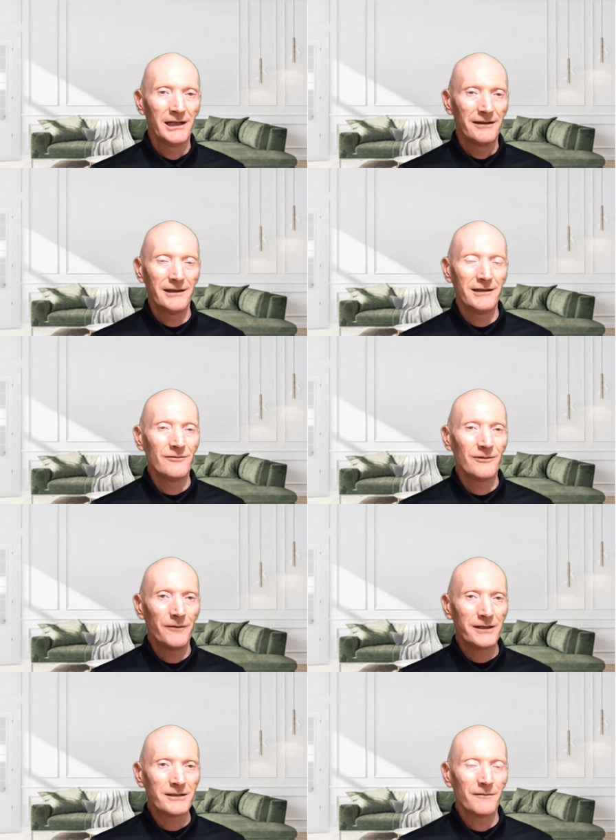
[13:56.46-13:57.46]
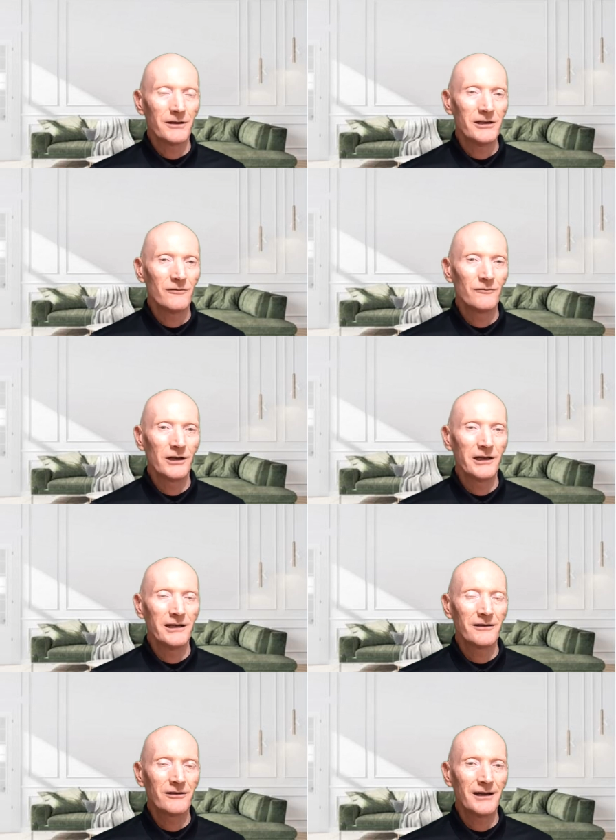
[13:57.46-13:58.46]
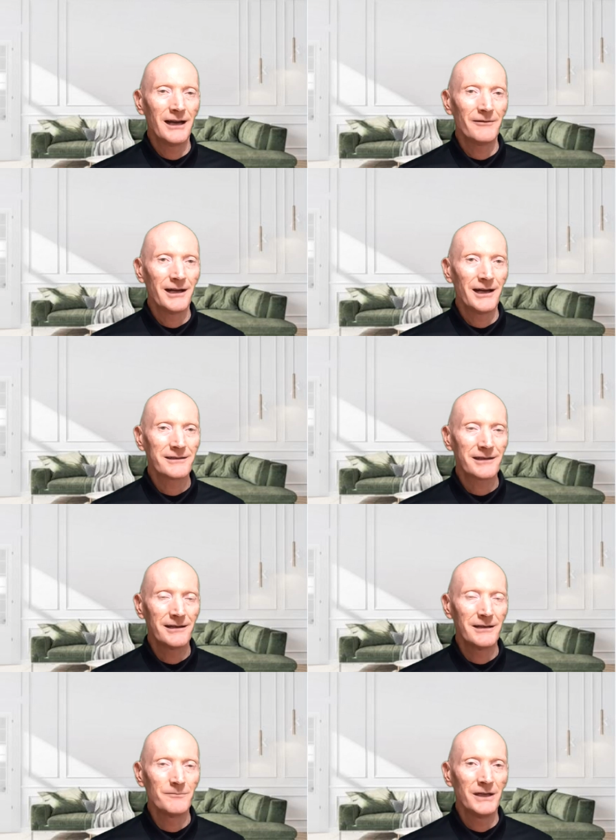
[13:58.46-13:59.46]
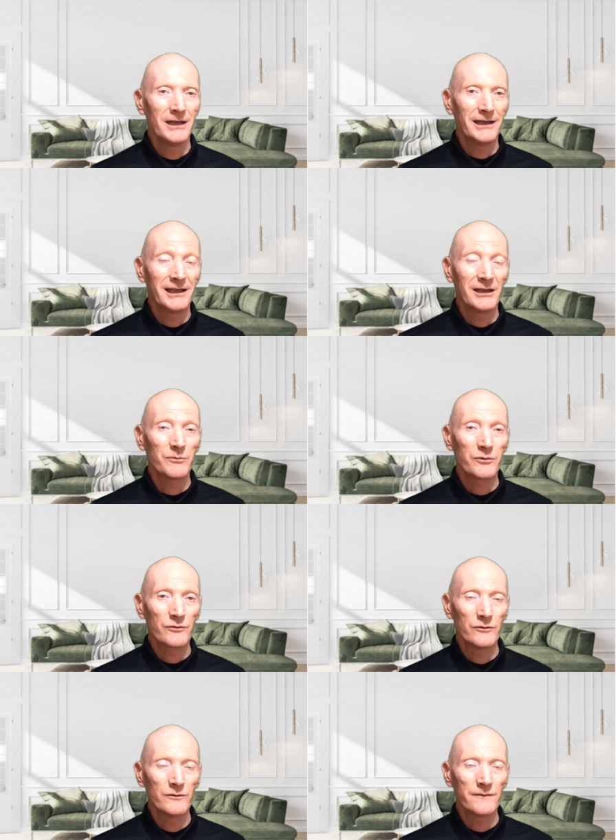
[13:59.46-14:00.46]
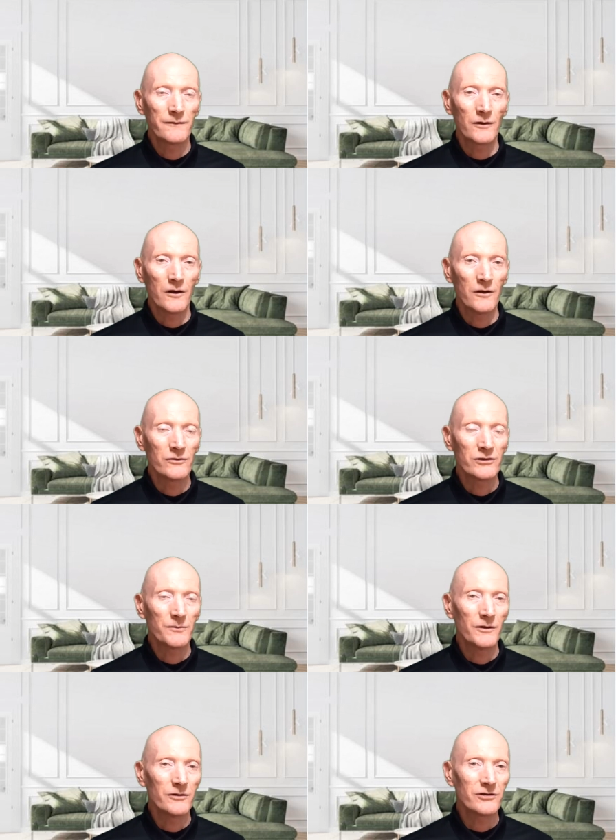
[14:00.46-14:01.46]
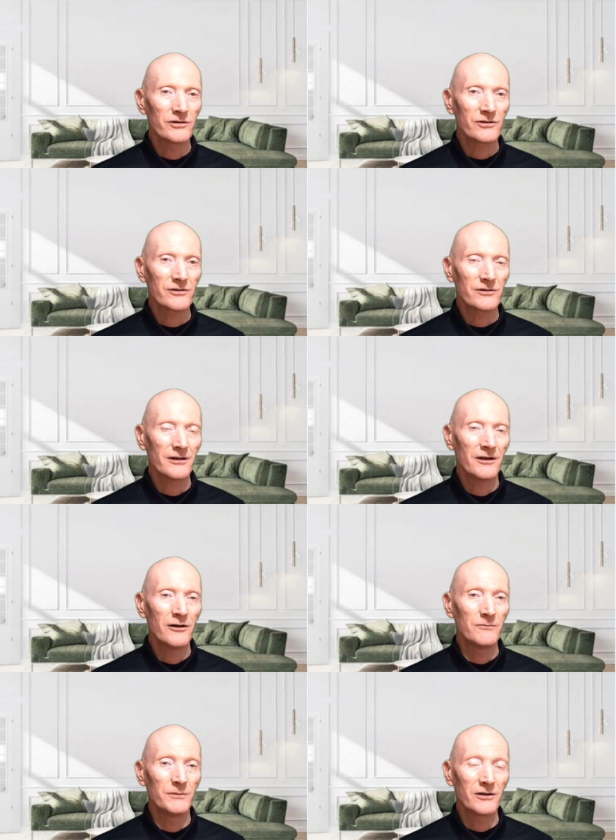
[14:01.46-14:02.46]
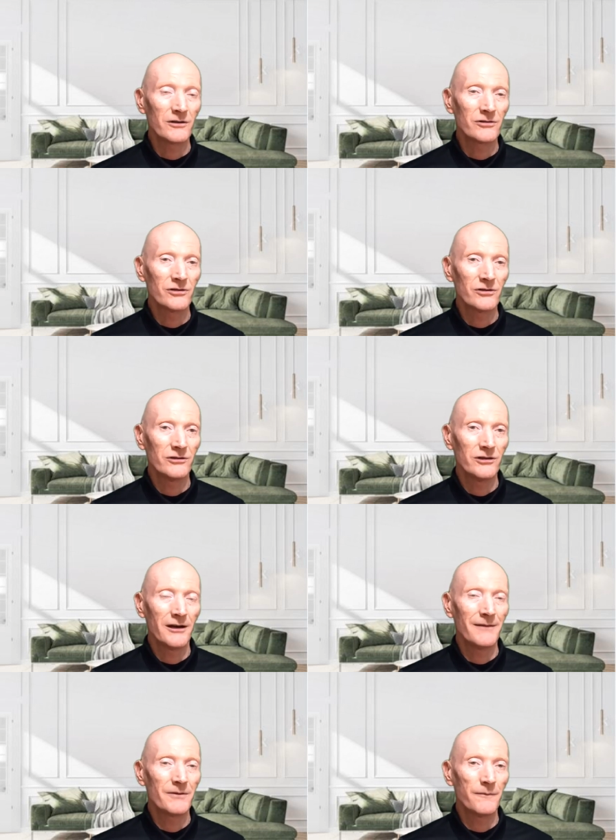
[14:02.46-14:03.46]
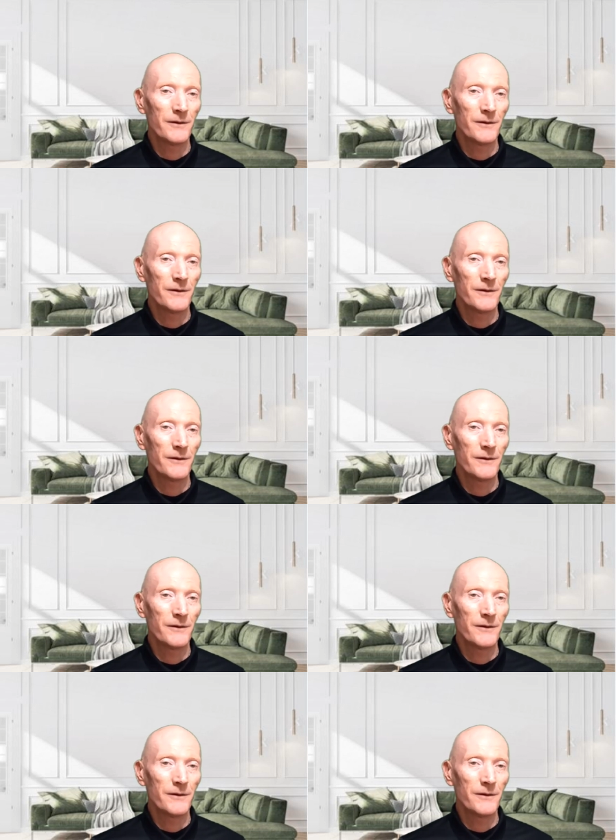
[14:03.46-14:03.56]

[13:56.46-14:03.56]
then effectively you're really going to have a hard time getting approved for a loan to purchase a home, because you don't have the